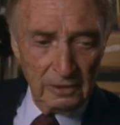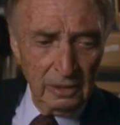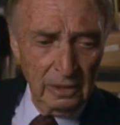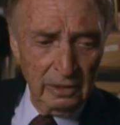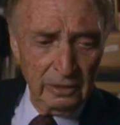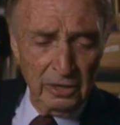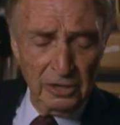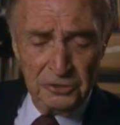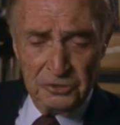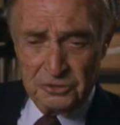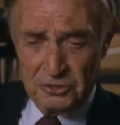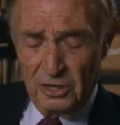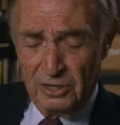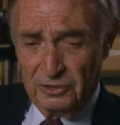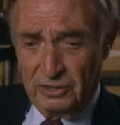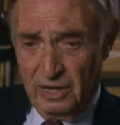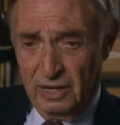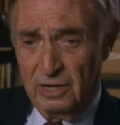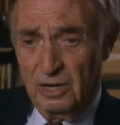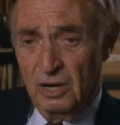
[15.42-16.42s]
And on
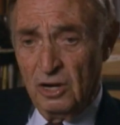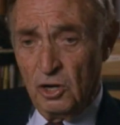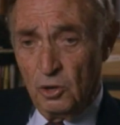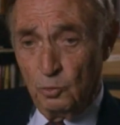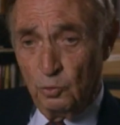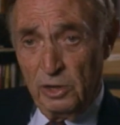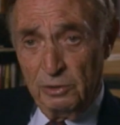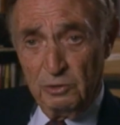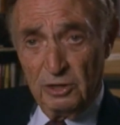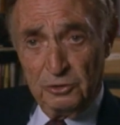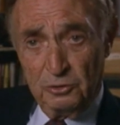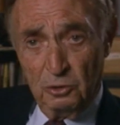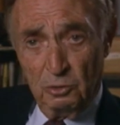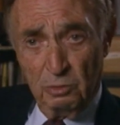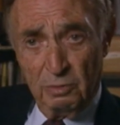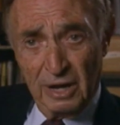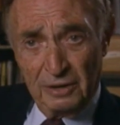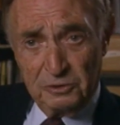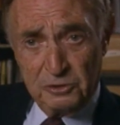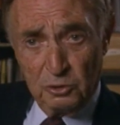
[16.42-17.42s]
Sunday, we would do
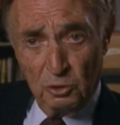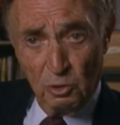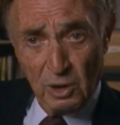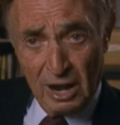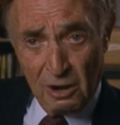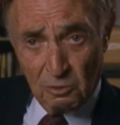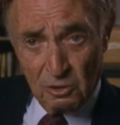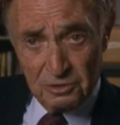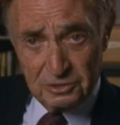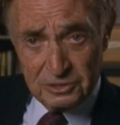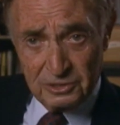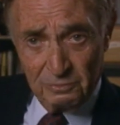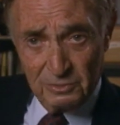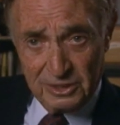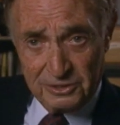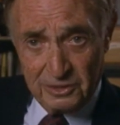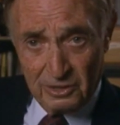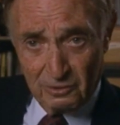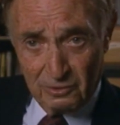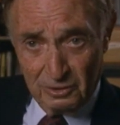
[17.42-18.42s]
about two hours of
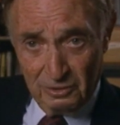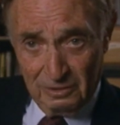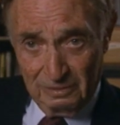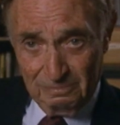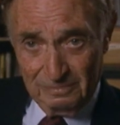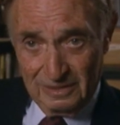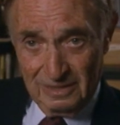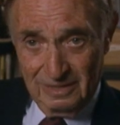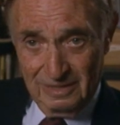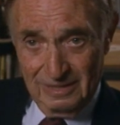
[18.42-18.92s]
material